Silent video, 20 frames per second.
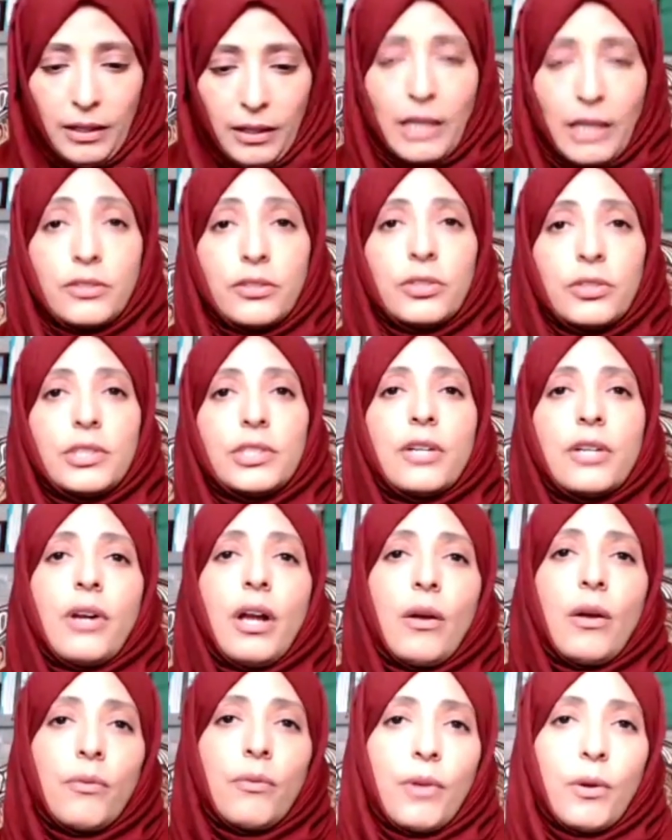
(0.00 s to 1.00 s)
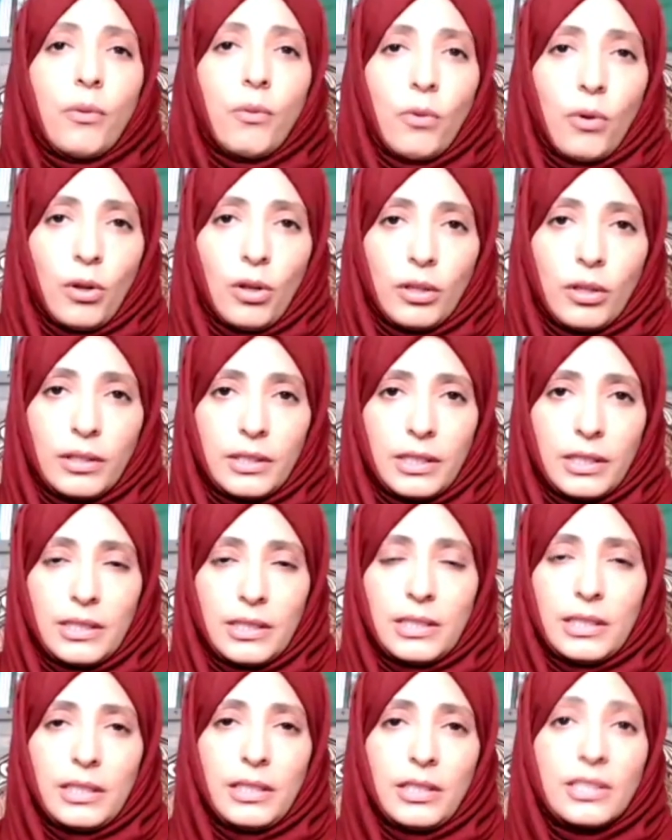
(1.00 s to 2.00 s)
countries around the world
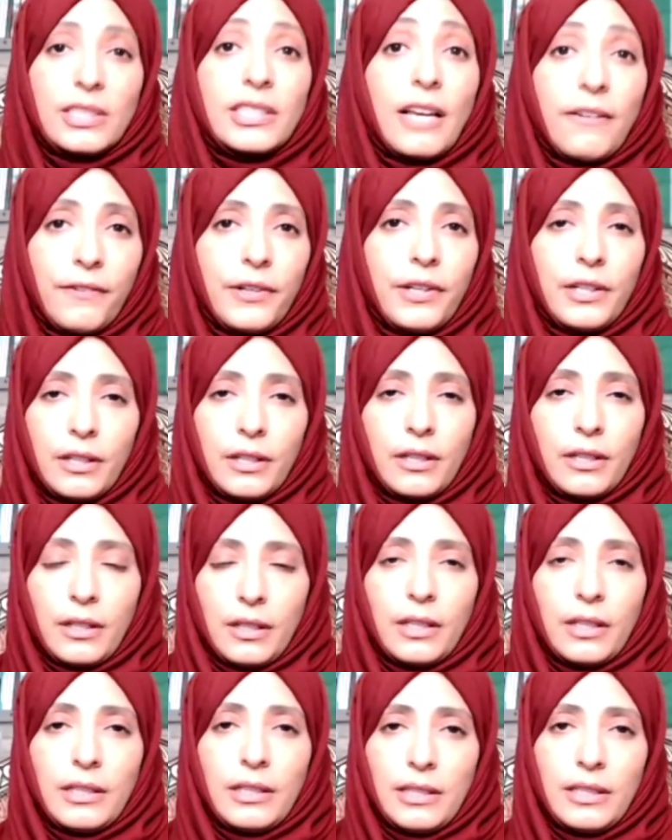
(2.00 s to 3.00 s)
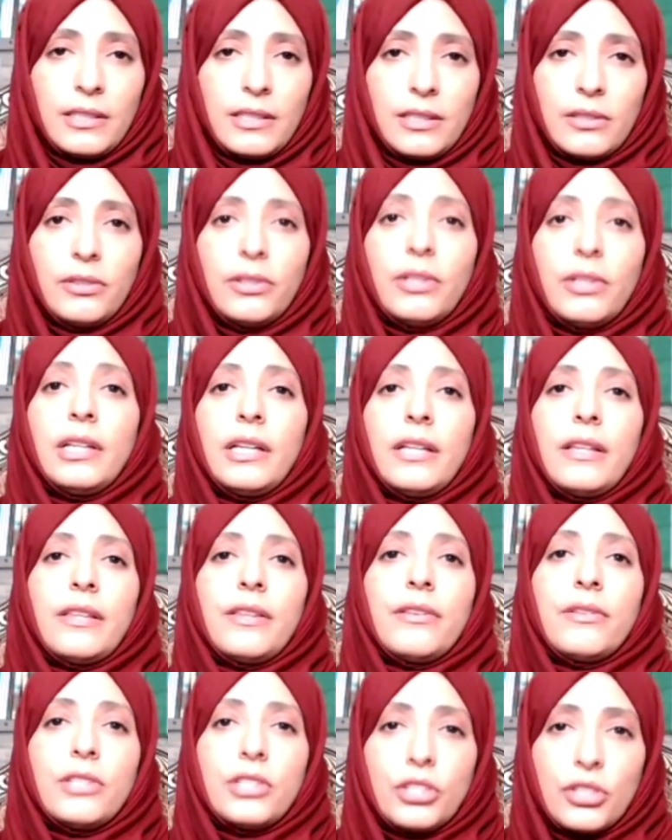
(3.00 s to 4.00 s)
is really,
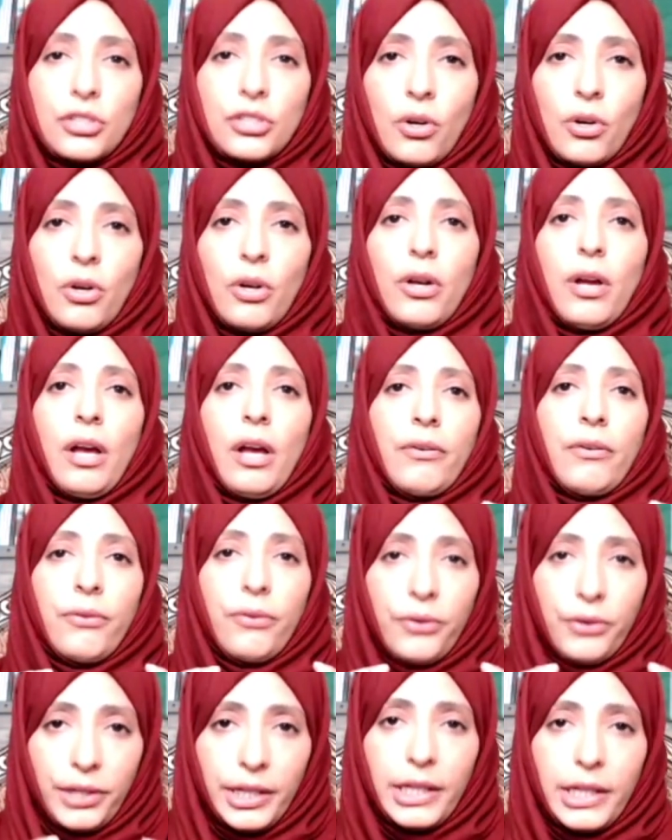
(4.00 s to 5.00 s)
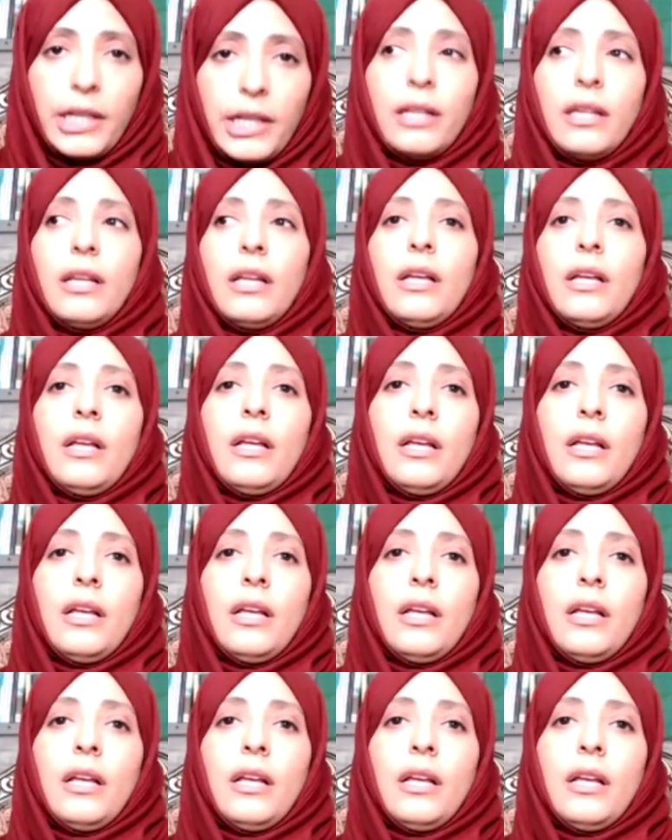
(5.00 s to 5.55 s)
there is no real